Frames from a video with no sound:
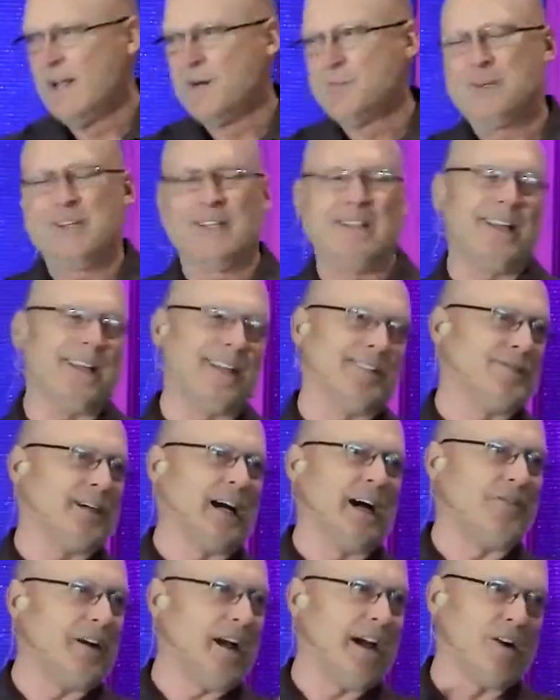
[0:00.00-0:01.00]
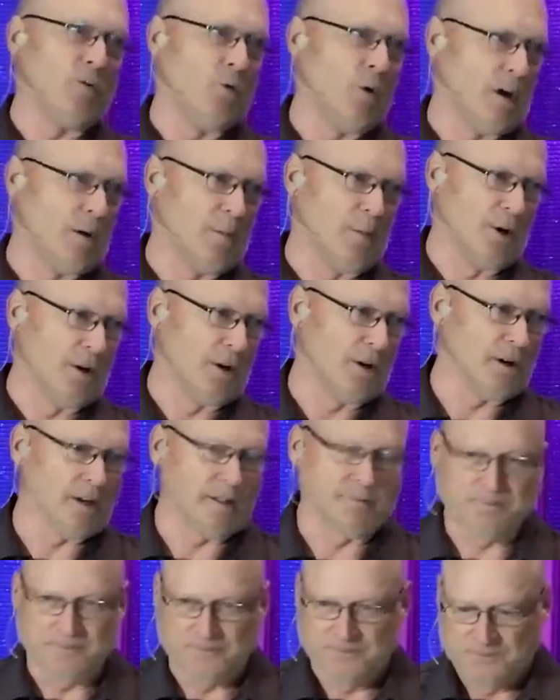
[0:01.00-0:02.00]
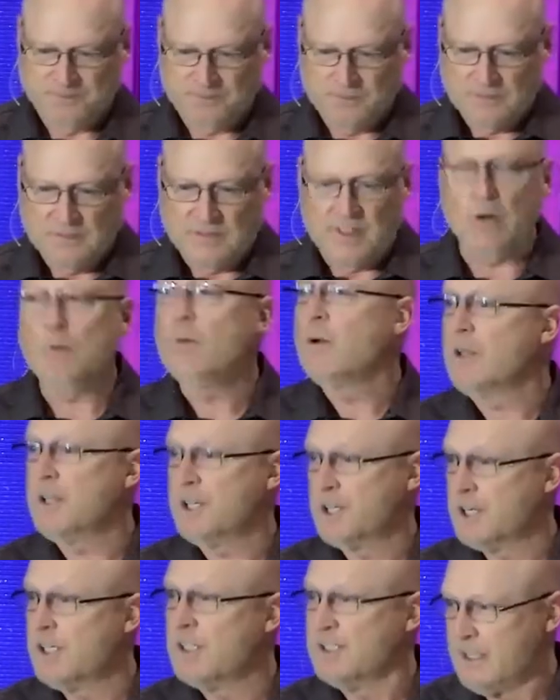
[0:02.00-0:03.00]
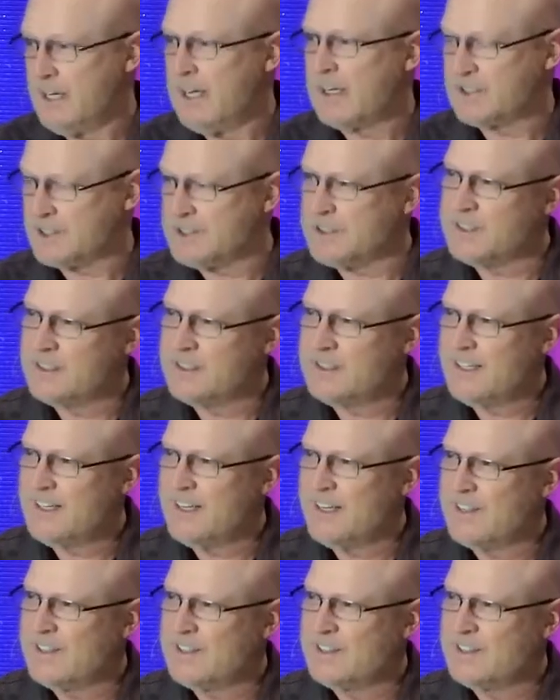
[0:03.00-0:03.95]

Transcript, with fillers: but like I've had a Whataburger and they're really good actually, yeah.